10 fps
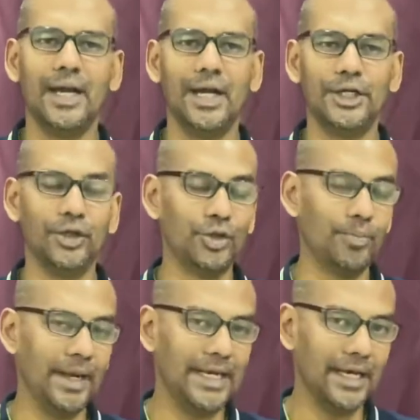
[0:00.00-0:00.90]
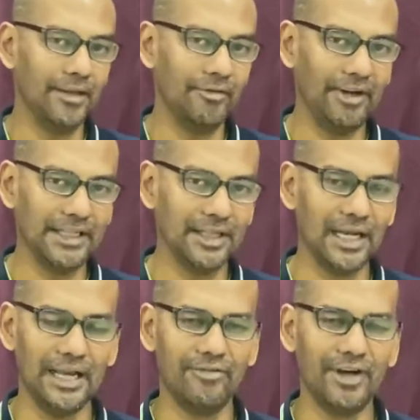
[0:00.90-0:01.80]
due to many other factors
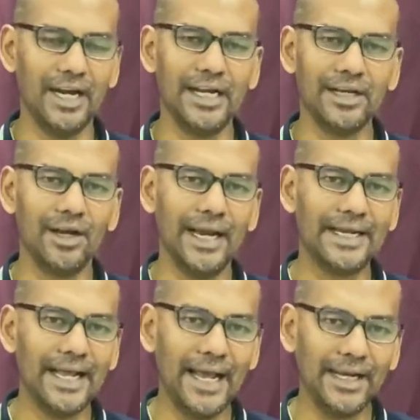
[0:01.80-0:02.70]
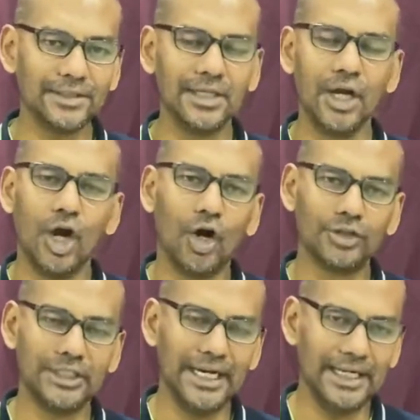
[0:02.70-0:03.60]
like free radical attacks,
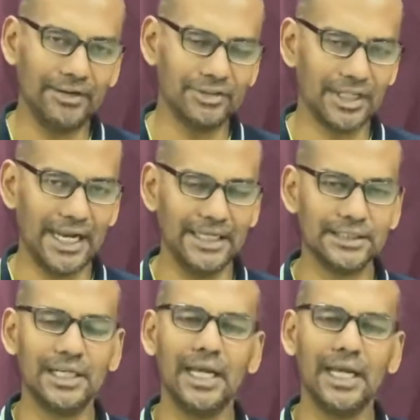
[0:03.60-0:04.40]
oxidative stress.